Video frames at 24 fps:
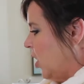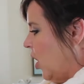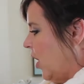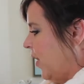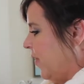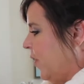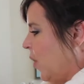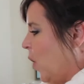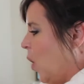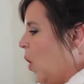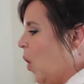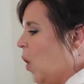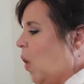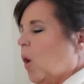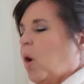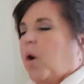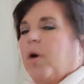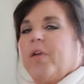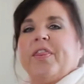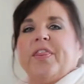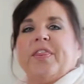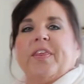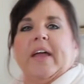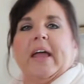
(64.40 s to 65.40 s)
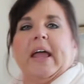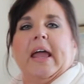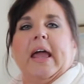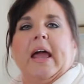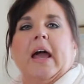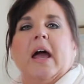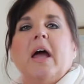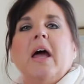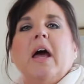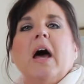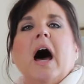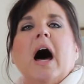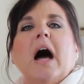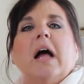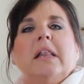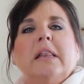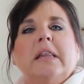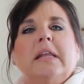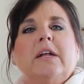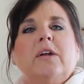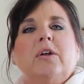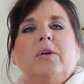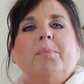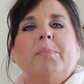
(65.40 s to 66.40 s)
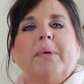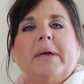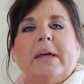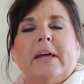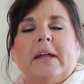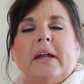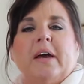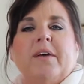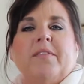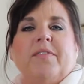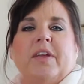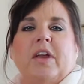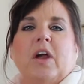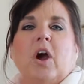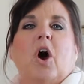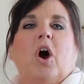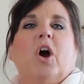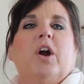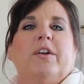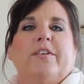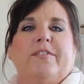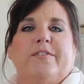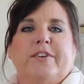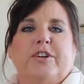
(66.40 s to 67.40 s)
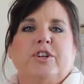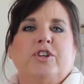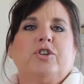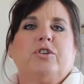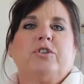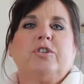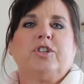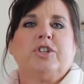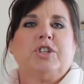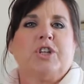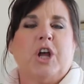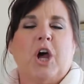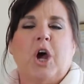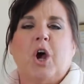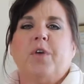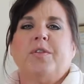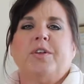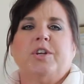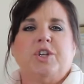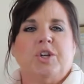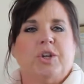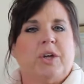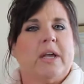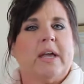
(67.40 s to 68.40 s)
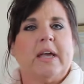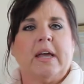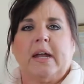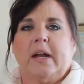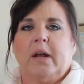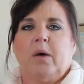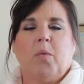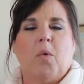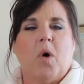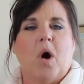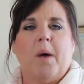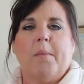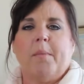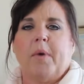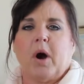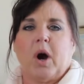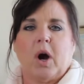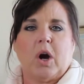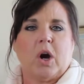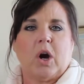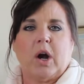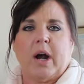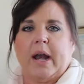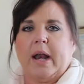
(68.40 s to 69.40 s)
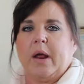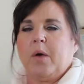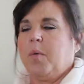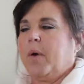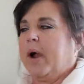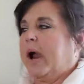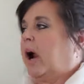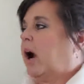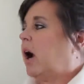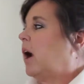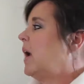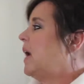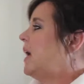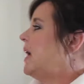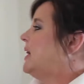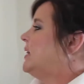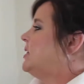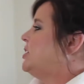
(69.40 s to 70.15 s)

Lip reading: on the whole thing, a little bit of the artificial snow that you can get at Walmart or anywhere,